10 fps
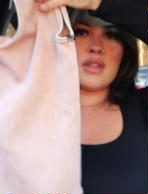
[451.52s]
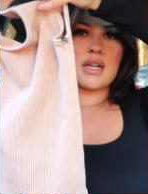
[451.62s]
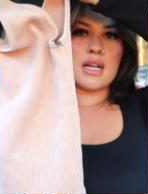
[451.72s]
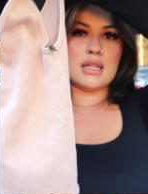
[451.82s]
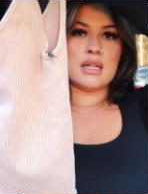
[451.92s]
the
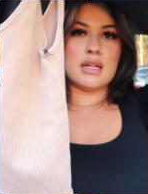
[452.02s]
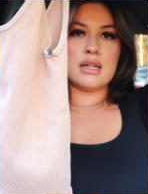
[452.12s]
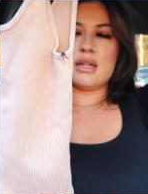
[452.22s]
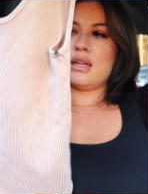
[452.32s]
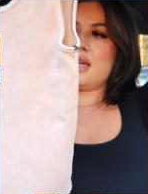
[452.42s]
color.
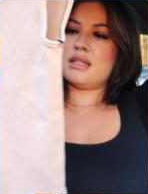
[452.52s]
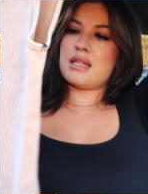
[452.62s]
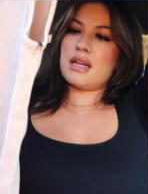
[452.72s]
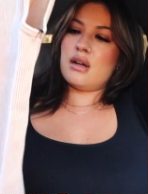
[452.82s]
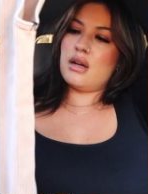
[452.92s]
It's
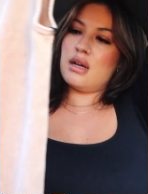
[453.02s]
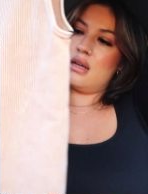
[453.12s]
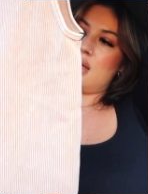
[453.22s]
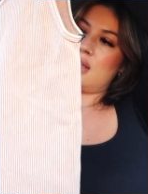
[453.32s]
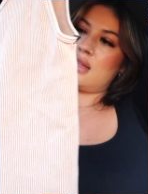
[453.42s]
like
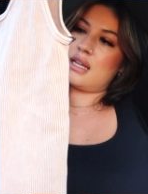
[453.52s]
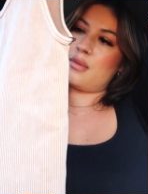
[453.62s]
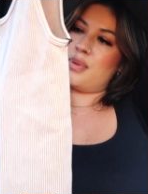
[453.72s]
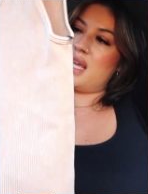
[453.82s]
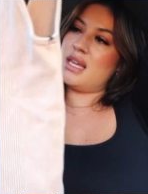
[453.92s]
a, like a
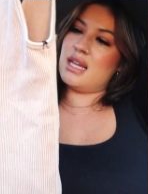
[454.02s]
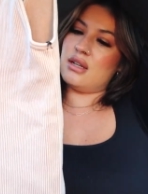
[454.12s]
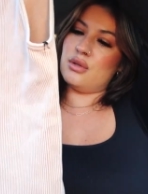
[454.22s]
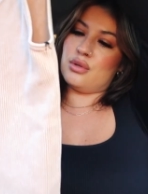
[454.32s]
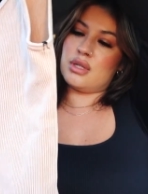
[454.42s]
pinky
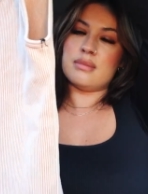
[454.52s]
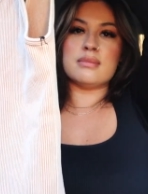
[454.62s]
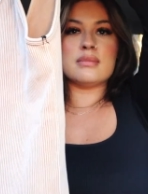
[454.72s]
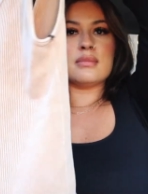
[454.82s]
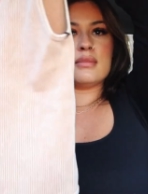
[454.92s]
nude.
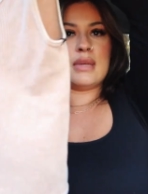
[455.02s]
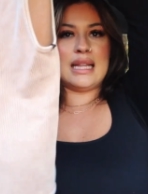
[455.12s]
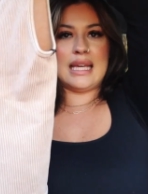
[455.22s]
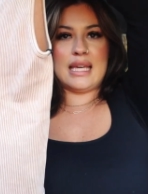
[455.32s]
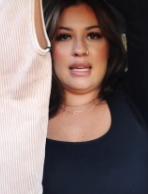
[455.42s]
I
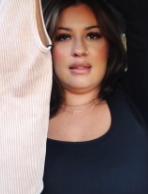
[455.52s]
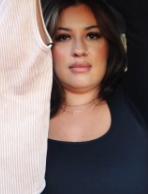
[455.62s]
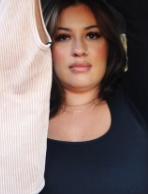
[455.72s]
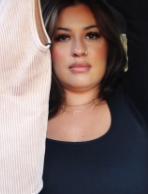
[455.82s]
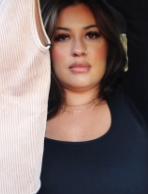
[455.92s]
like it,
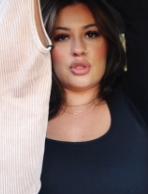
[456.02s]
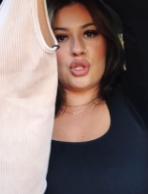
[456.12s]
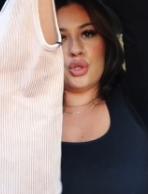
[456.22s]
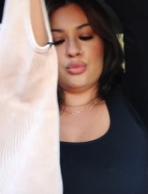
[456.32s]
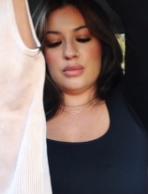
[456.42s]
it's
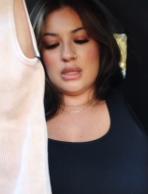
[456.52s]
cute.